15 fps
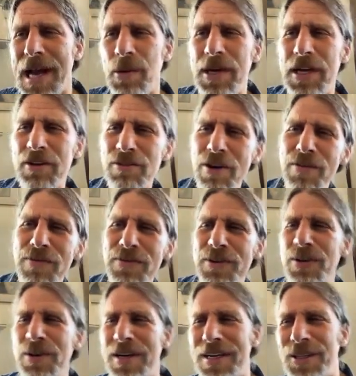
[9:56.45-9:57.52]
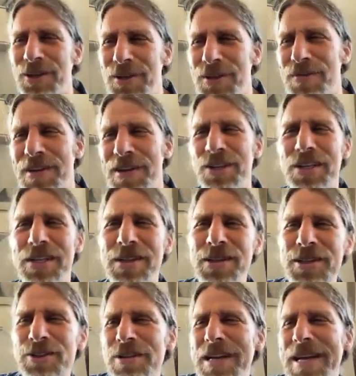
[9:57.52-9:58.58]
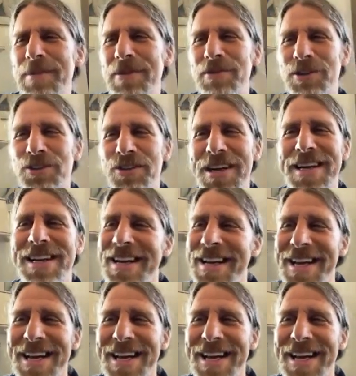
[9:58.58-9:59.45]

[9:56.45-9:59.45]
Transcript: I want to grow food and do the vision and the dream and retreat.